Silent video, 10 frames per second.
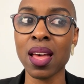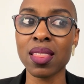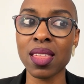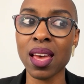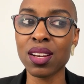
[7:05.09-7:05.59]

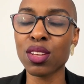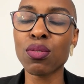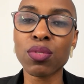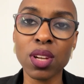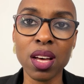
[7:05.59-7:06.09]
then
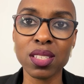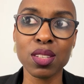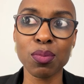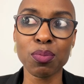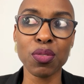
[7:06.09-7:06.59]
you've
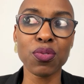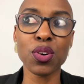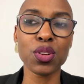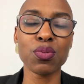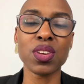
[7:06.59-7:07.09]
lost
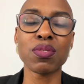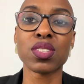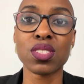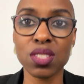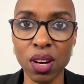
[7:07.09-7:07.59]
before you've even
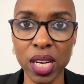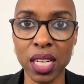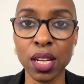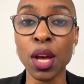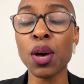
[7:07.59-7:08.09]
started.